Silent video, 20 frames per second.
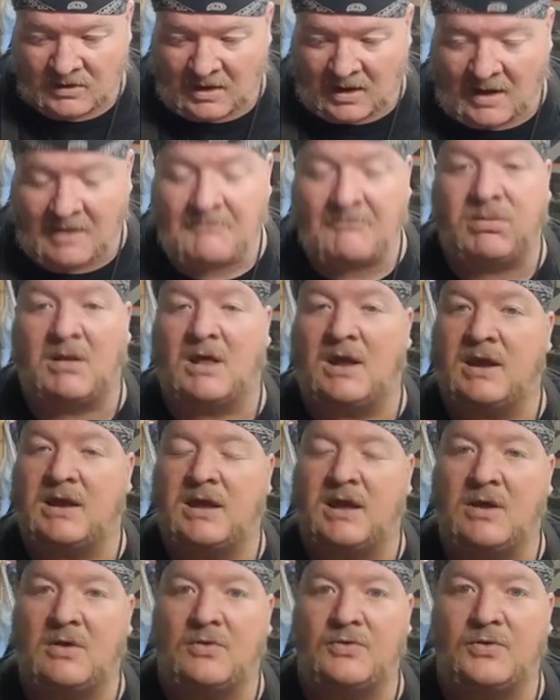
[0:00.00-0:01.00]
I'm
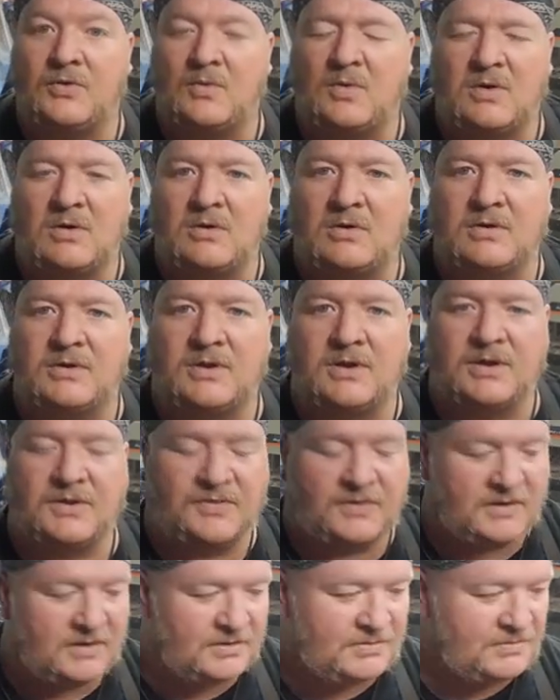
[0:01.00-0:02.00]
blanking on the word. The
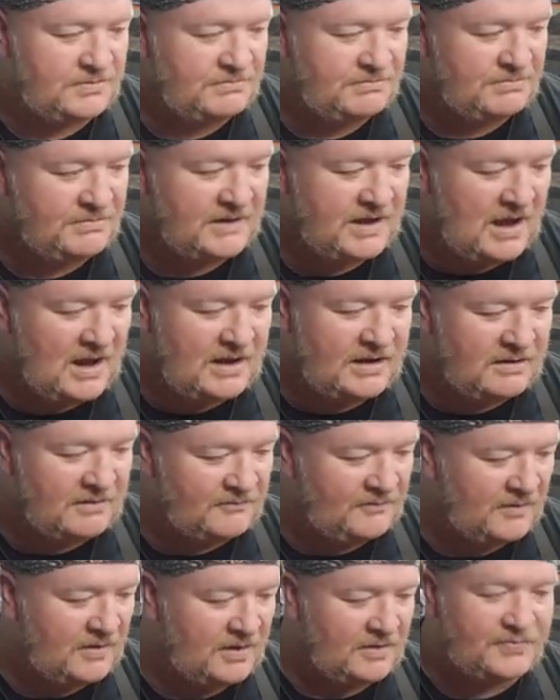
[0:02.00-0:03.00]
the the kind
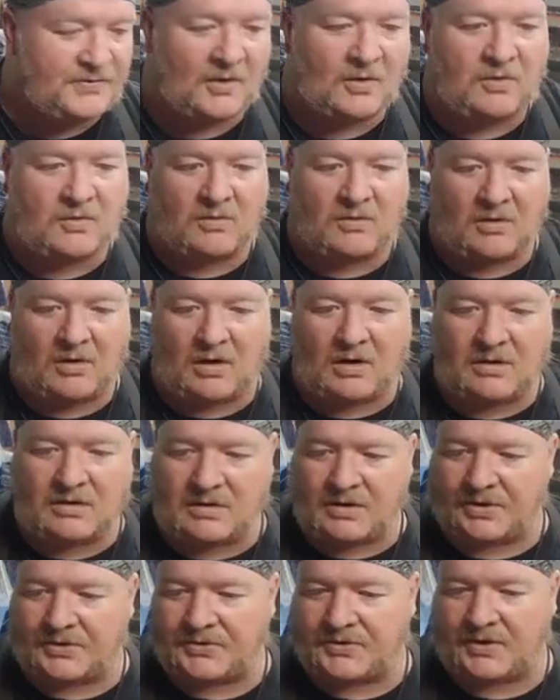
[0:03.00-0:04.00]
of uh, the horror
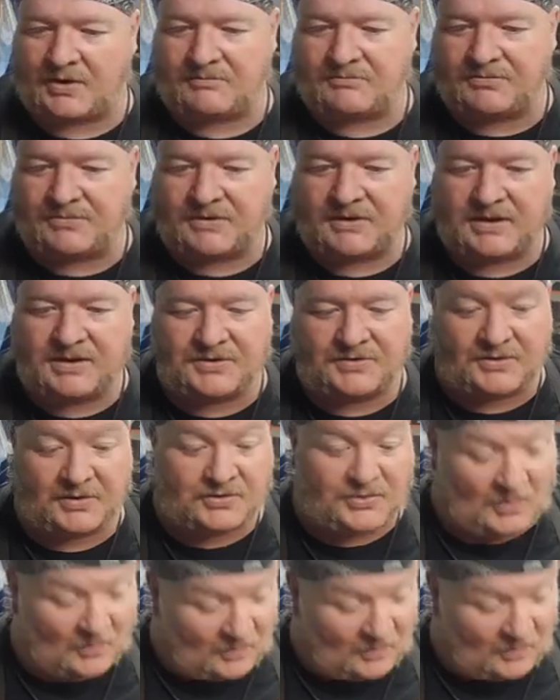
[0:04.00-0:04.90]
artist. He, there's a